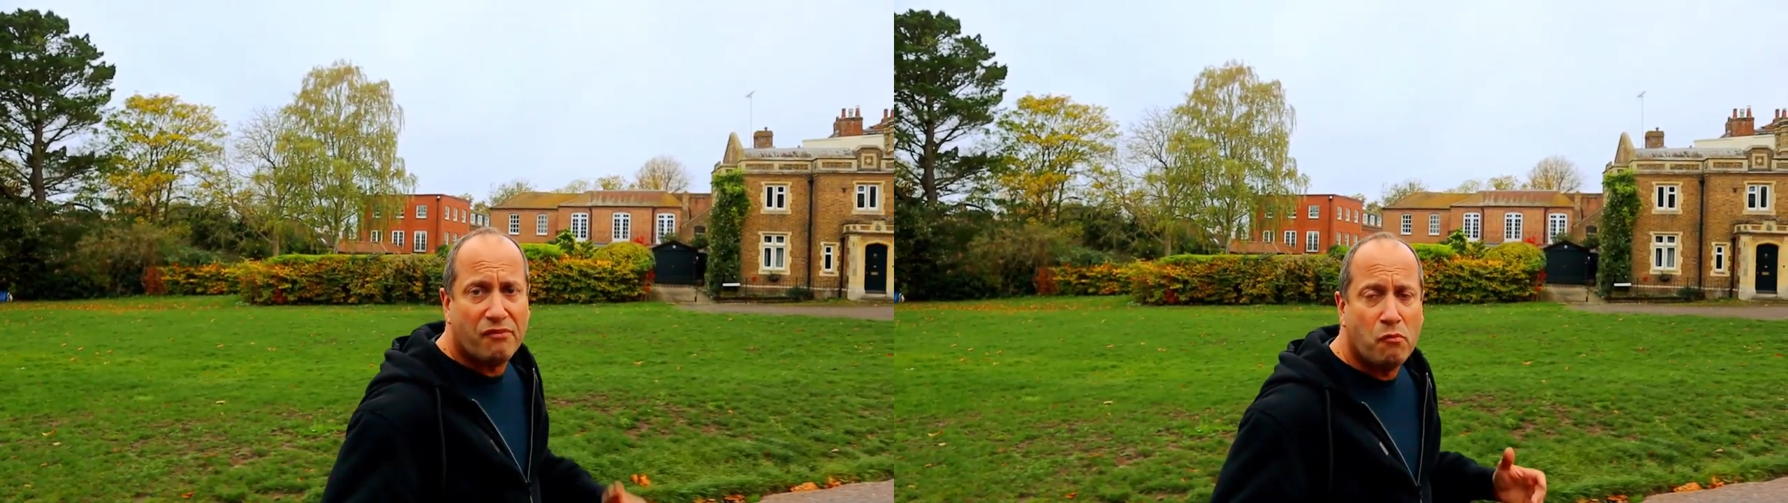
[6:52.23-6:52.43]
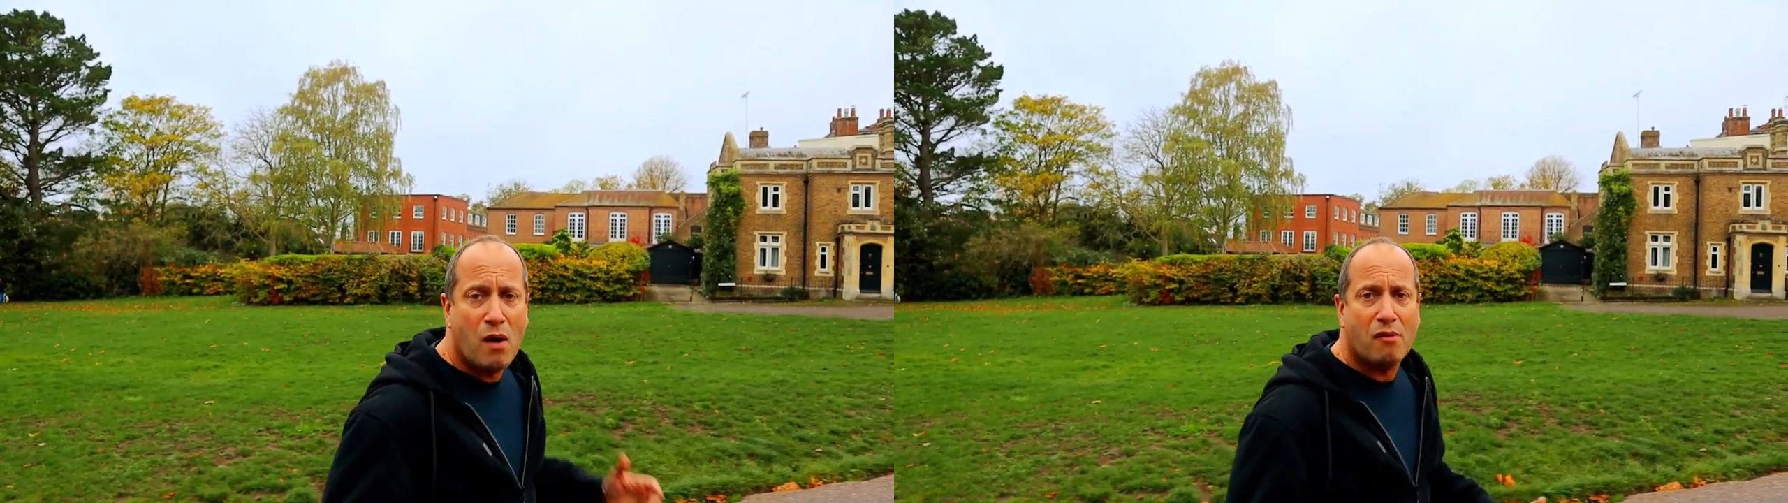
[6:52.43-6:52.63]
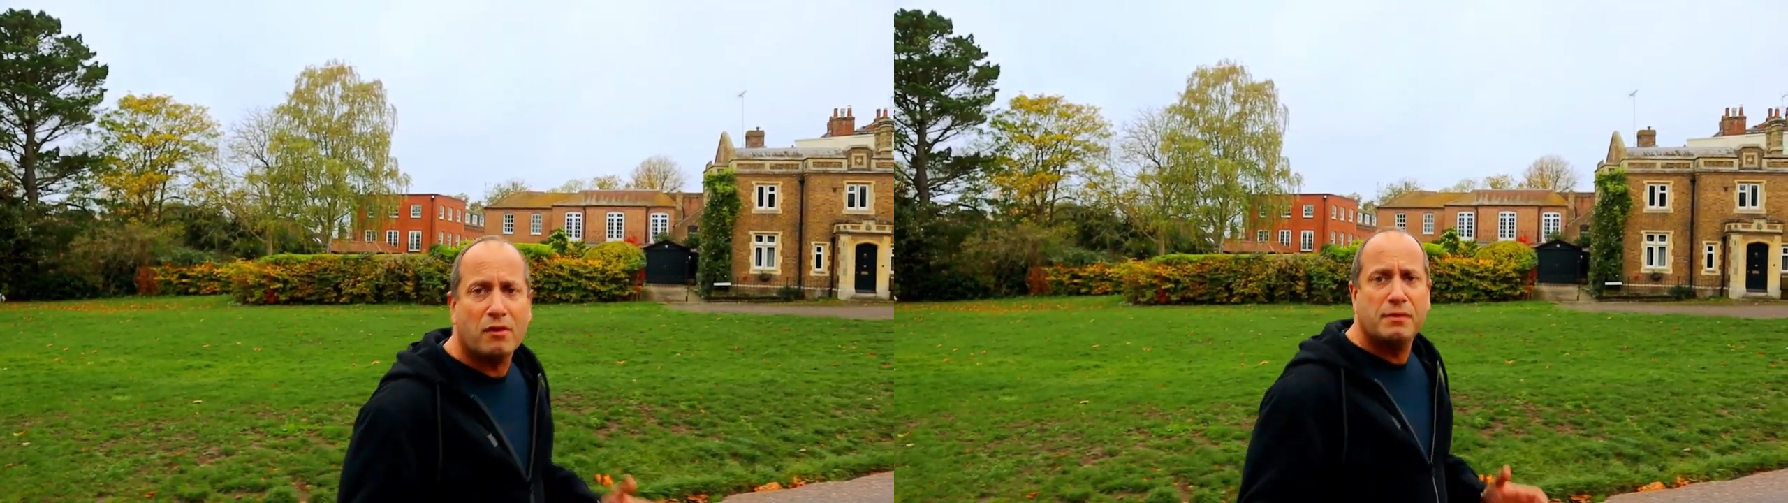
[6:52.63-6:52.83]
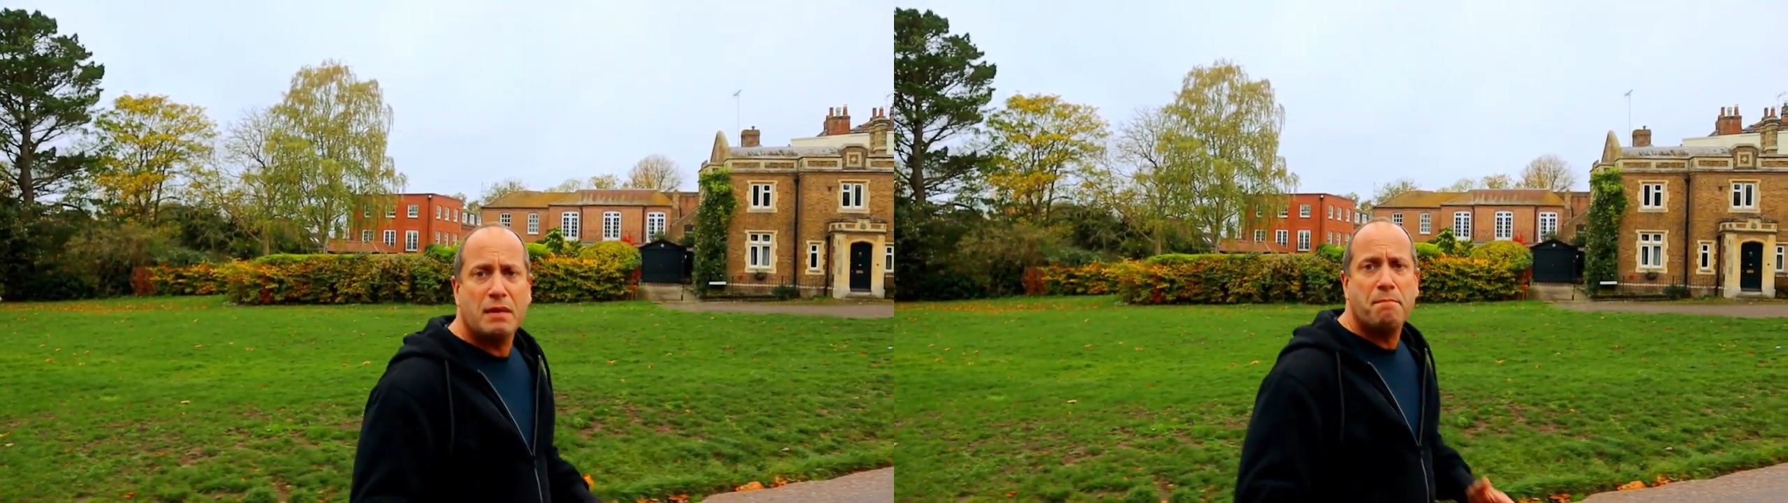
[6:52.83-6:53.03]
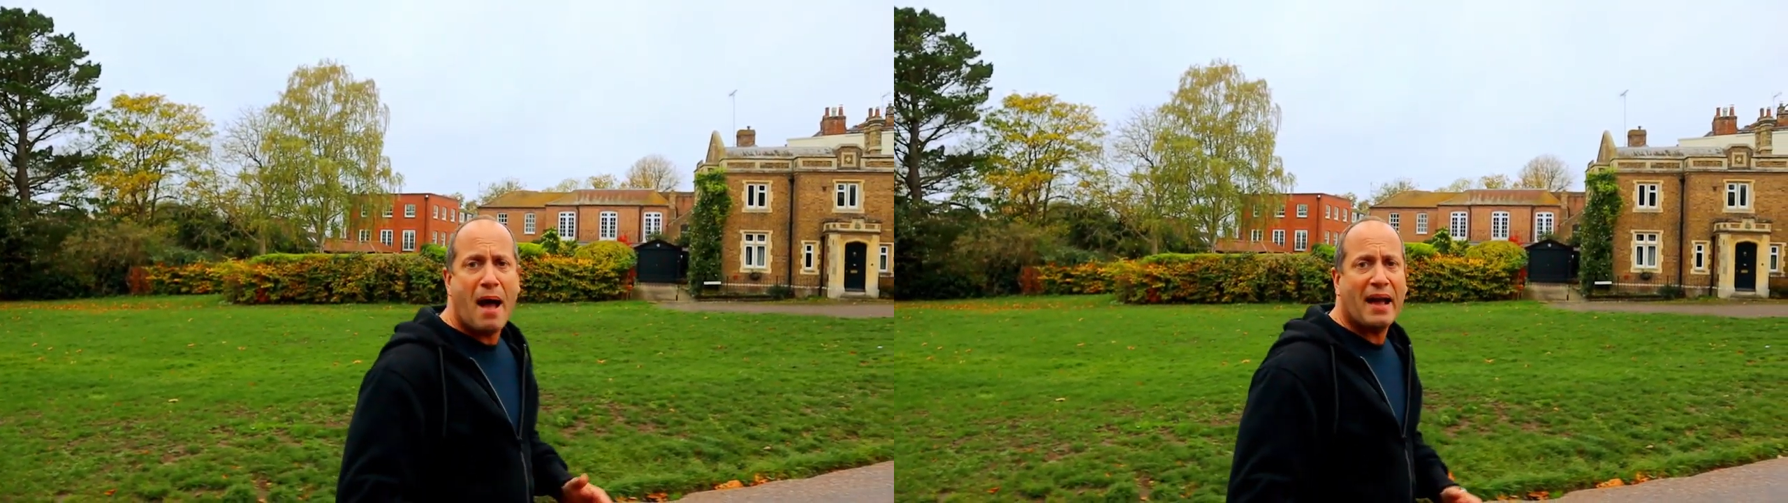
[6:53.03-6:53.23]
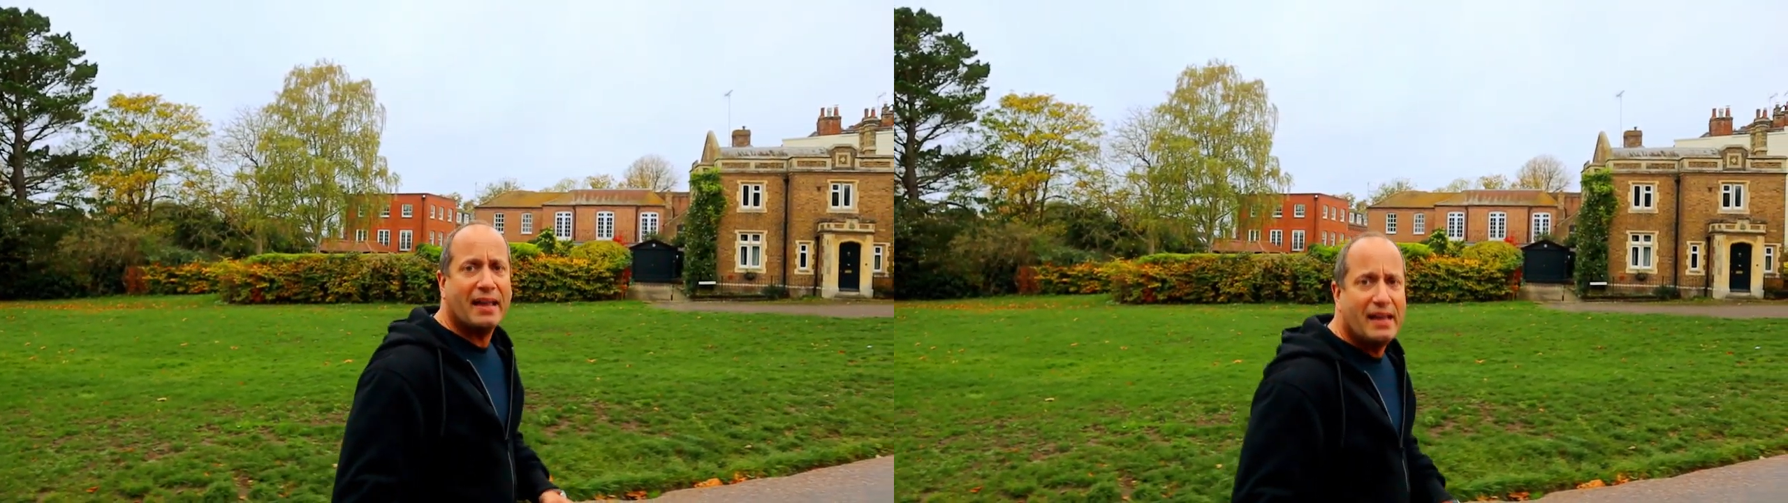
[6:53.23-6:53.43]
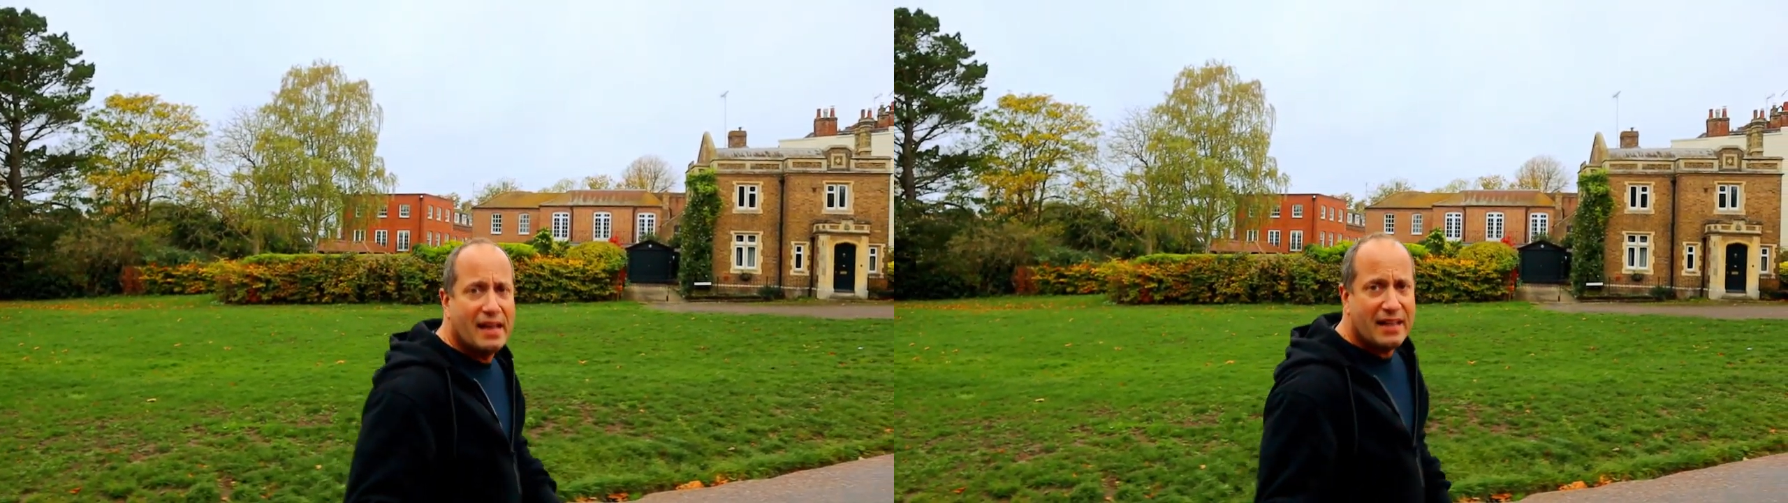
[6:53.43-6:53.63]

love and welcomed him back